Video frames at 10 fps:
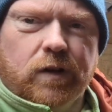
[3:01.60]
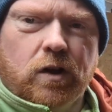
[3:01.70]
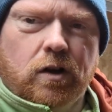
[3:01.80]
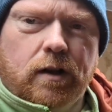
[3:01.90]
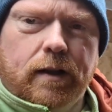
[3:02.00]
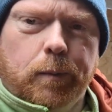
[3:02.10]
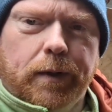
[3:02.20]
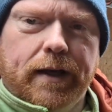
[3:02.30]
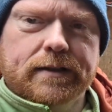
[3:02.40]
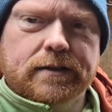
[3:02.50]
I've got little
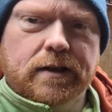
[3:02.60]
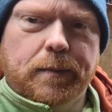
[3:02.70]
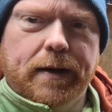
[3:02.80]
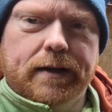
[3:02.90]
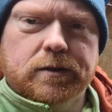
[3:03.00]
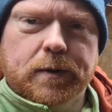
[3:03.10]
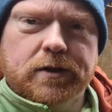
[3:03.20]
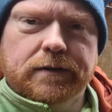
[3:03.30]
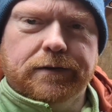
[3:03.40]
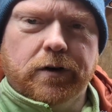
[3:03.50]
places that I made
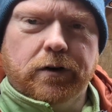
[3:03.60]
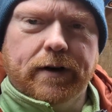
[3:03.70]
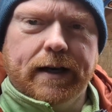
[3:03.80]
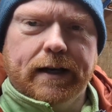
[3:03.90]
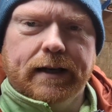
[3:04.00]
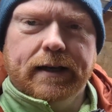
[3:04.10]
especially for it.